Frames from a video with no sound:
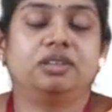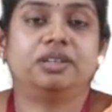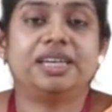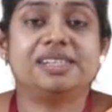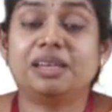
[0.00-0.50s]

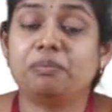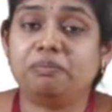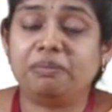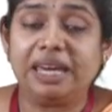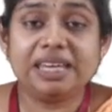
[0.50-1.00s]
is the
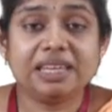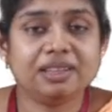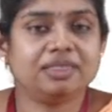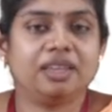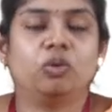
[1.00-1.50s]
main
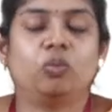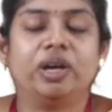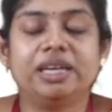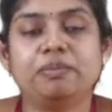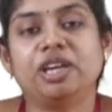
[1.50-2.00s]
thing.
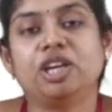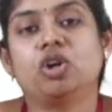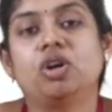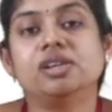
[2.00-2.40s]
Why? Because